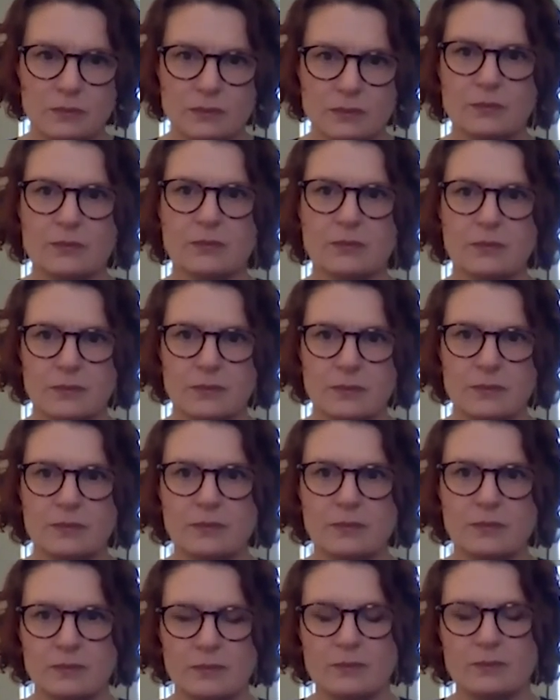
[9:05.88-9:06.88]

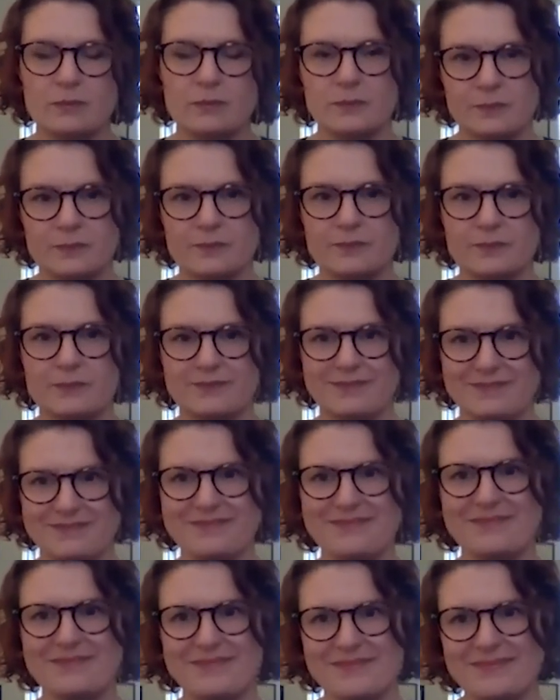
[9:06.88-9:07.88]

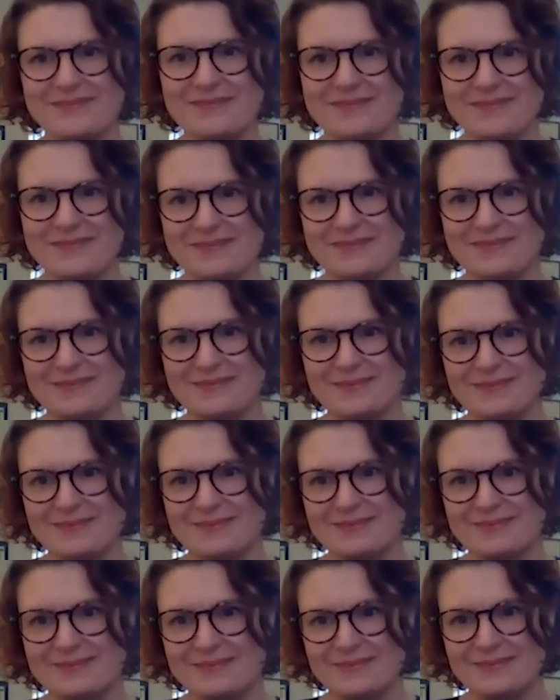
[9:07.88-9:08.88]

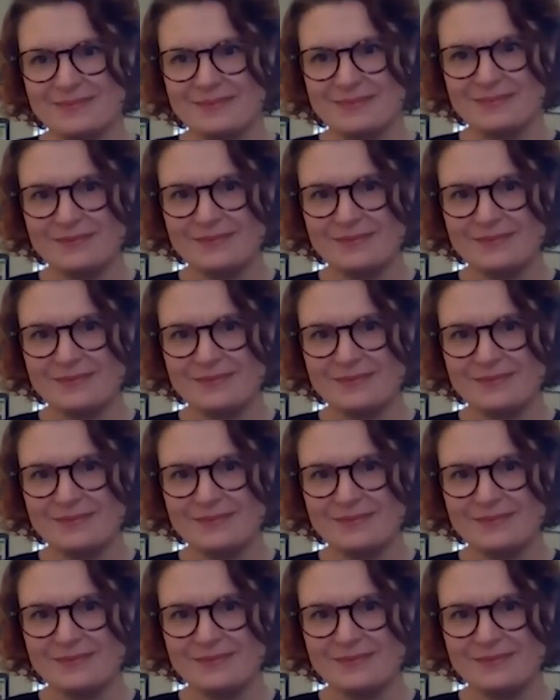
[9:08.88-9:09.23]
The person shown says nothing.